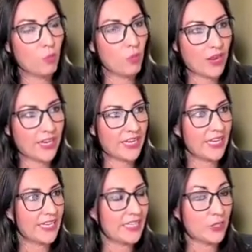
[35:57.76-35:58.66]

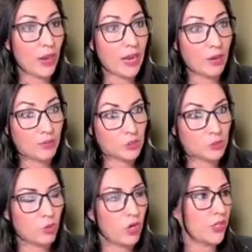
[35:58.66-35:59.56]
when how much
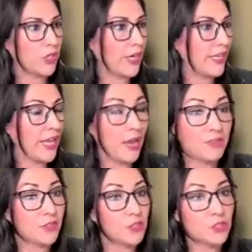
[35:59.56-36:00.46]
water, and I mean,
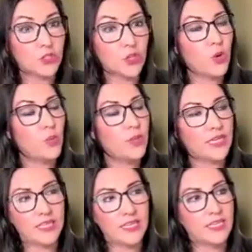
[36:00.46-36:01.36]
there's so
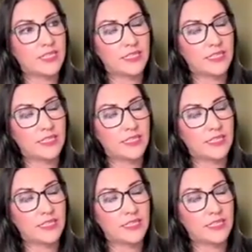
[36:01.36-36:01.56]
many things and